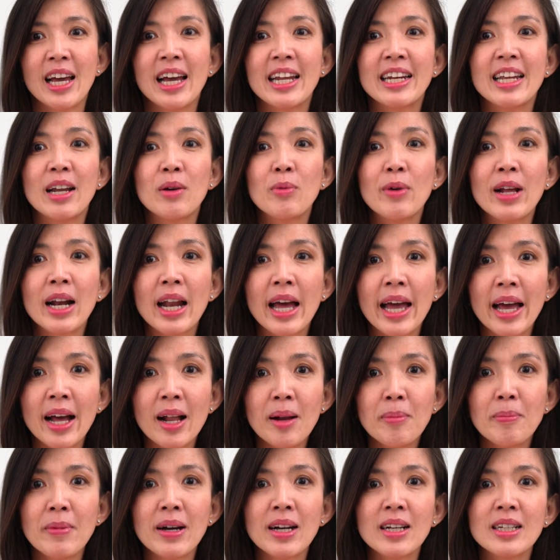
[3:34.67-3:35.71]
that will
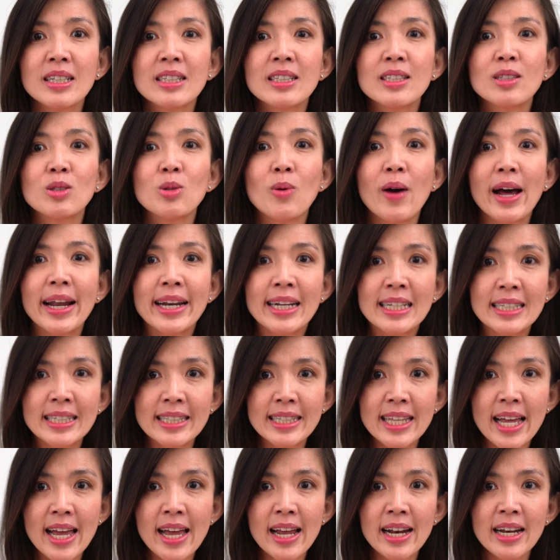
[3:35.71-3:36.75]
help us to
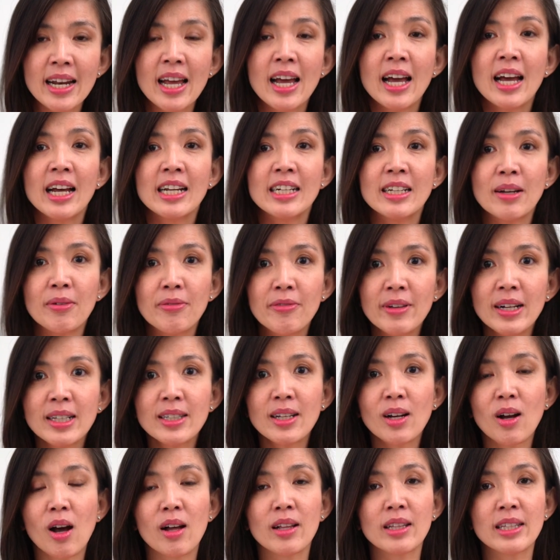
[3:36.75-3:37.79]
understand the filter
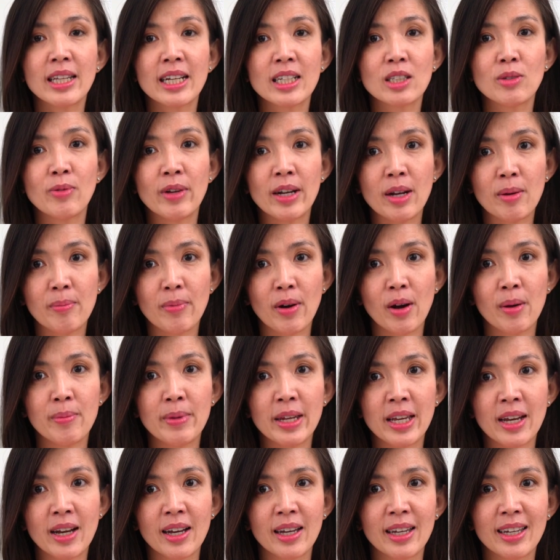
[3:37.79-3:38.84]
context within Power
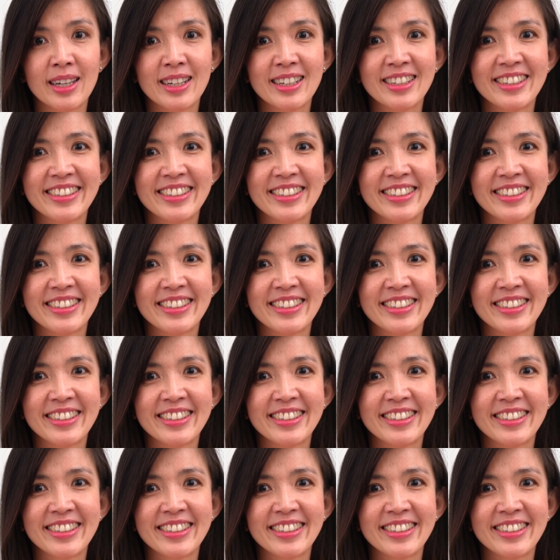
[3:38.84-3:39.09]
BI.